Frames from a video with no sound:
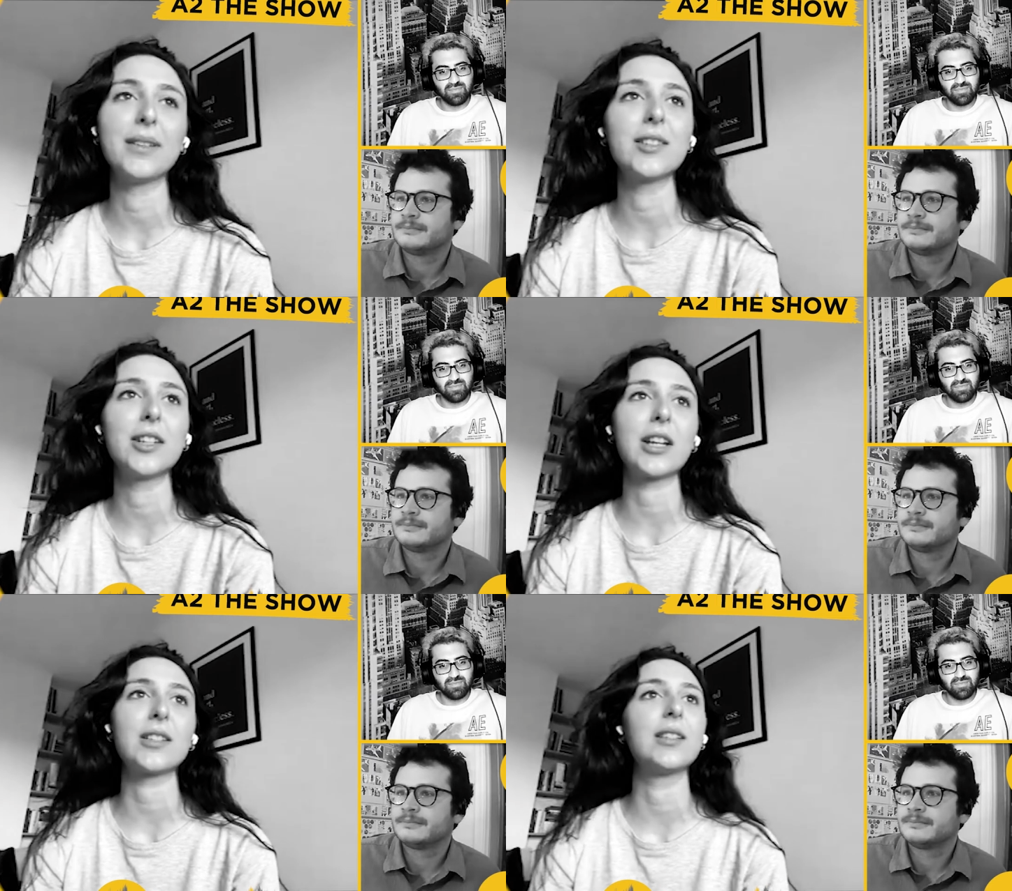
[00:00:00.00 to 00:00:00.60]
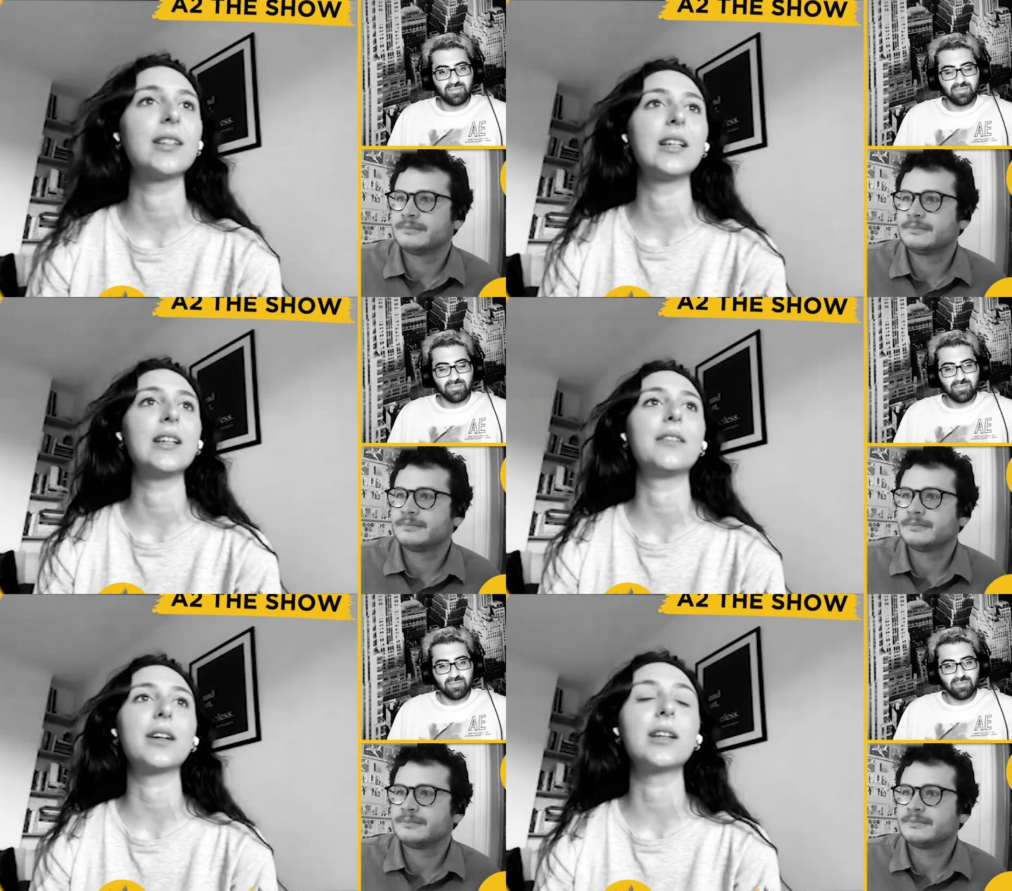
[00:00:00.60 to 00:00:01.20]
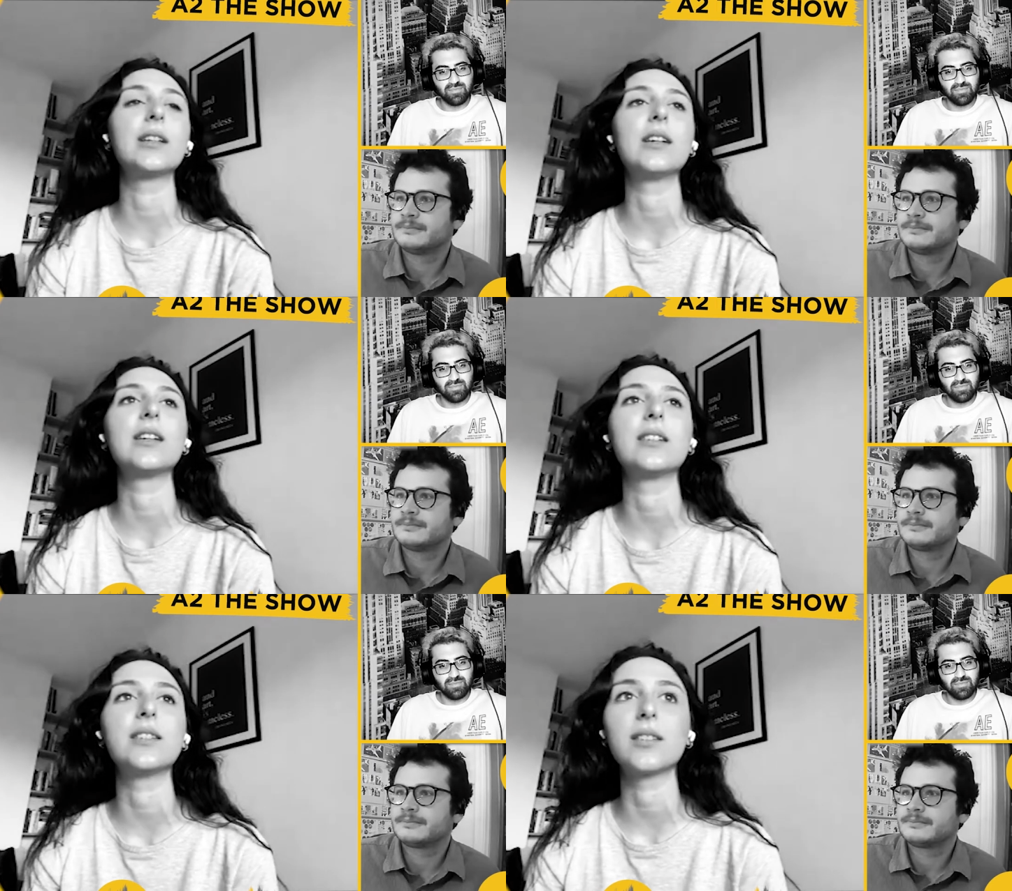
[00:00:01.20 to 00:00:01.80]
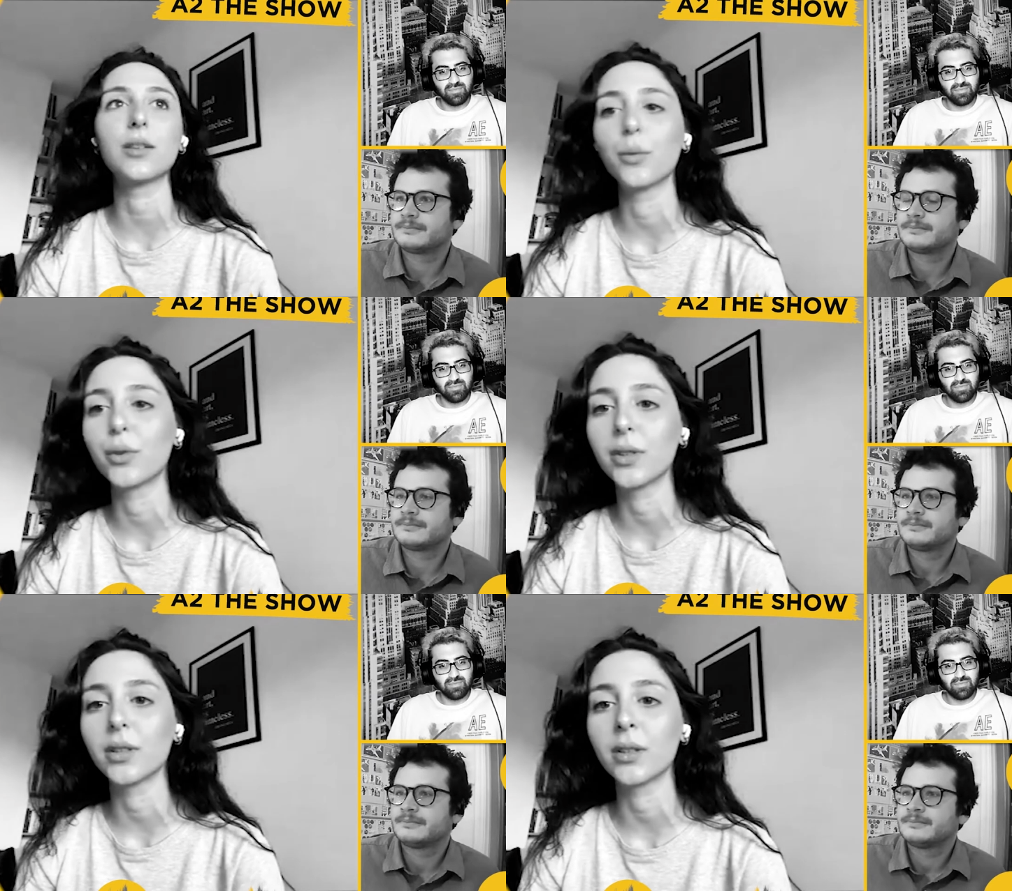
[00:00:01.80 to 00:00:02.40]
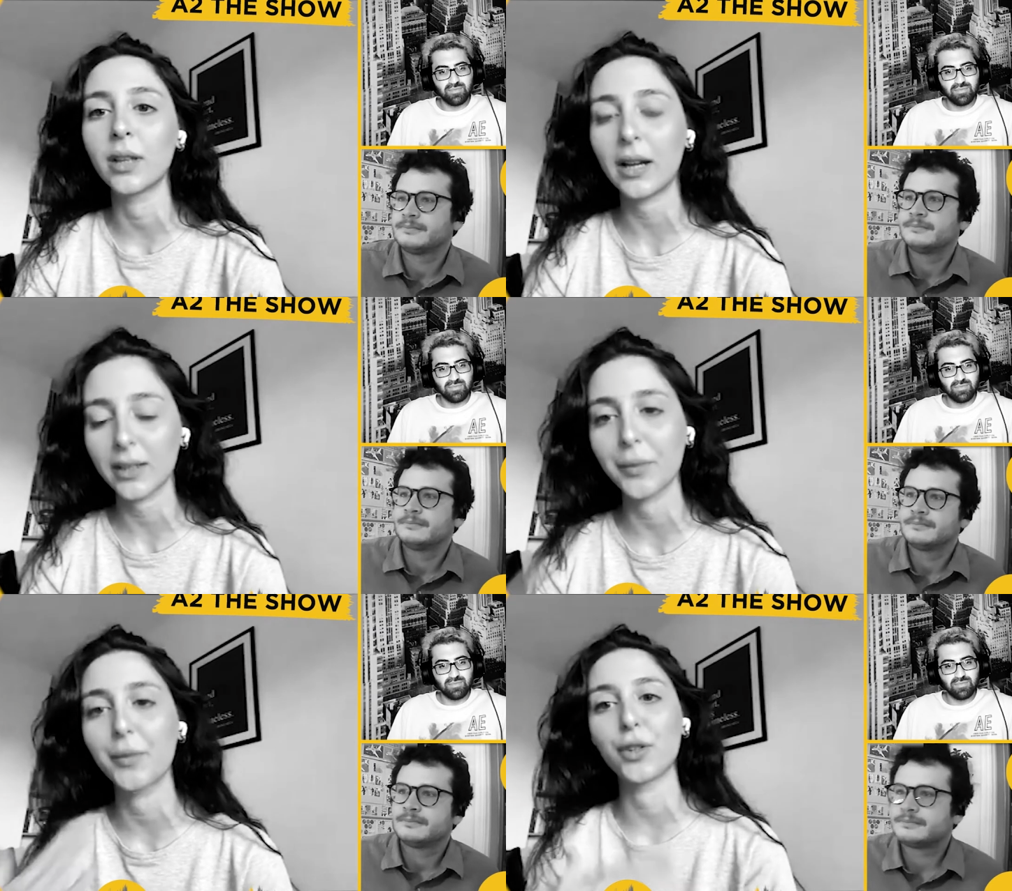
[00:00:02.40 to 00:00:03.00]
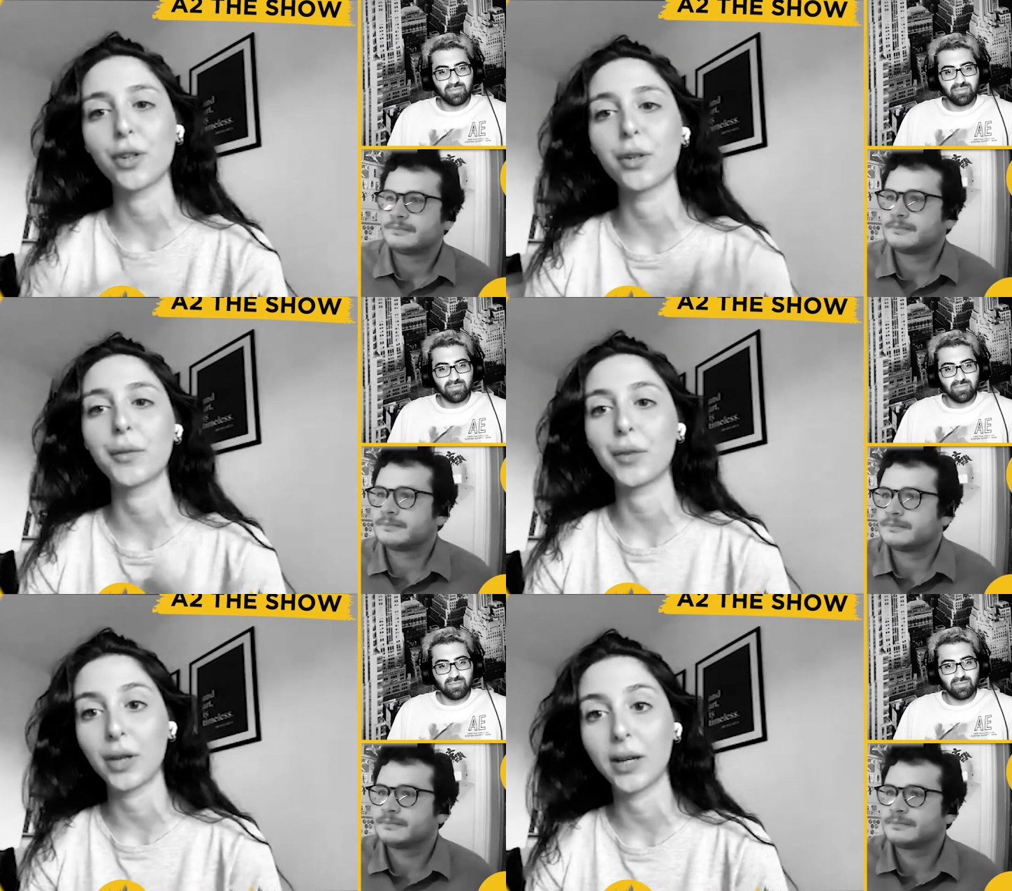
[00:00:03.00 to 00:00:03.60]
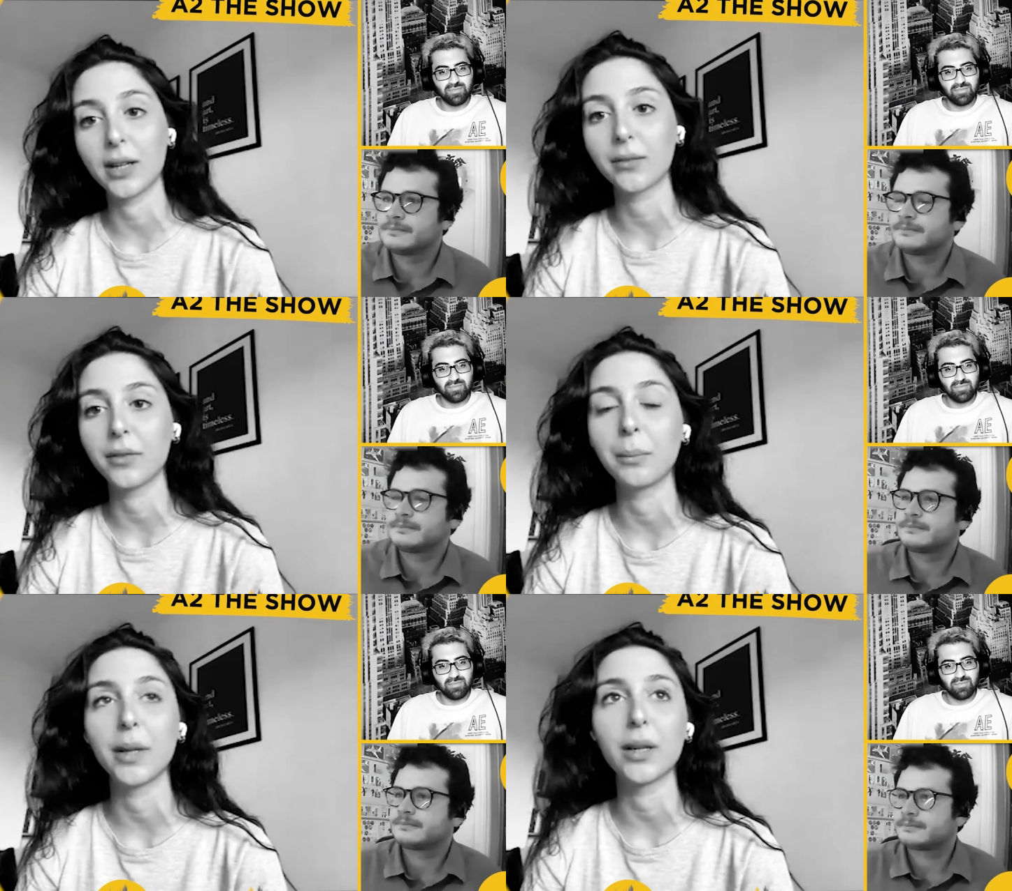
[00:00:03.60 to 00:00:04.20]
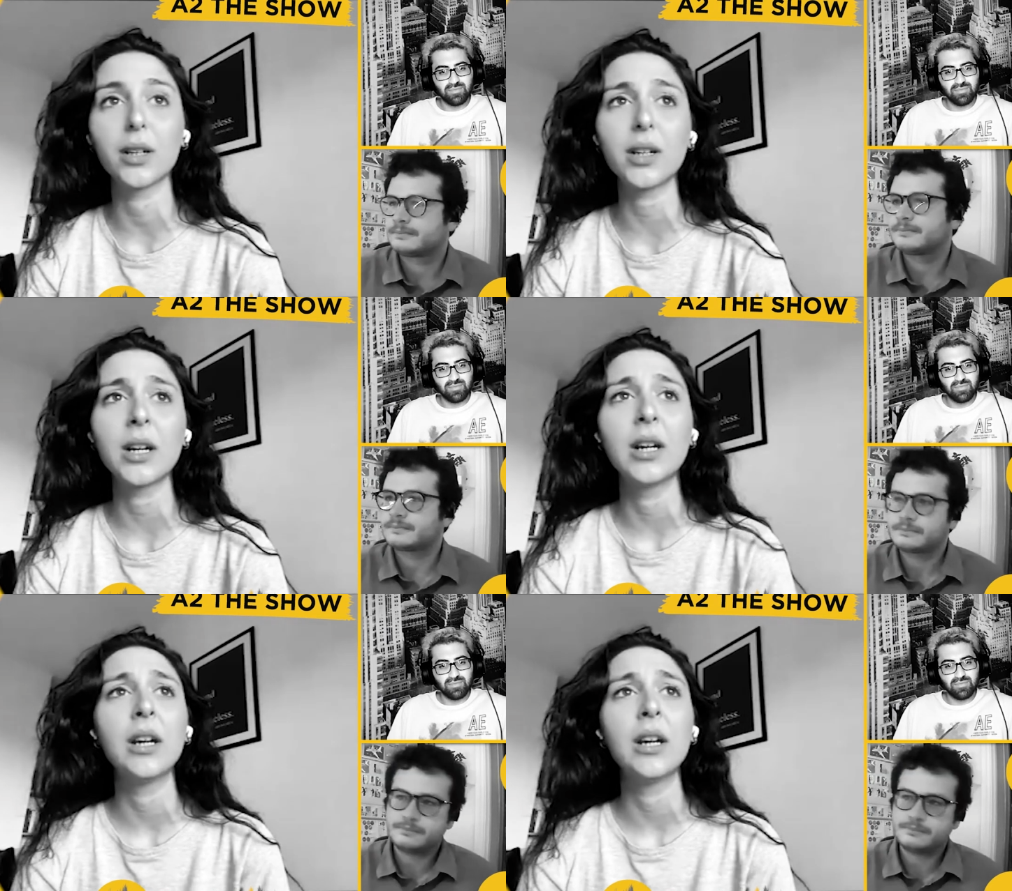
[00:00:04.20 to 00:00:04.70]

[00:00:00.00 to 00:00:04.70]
Speaker 1: internationally recognized, awarded as a photographer and filmmaker.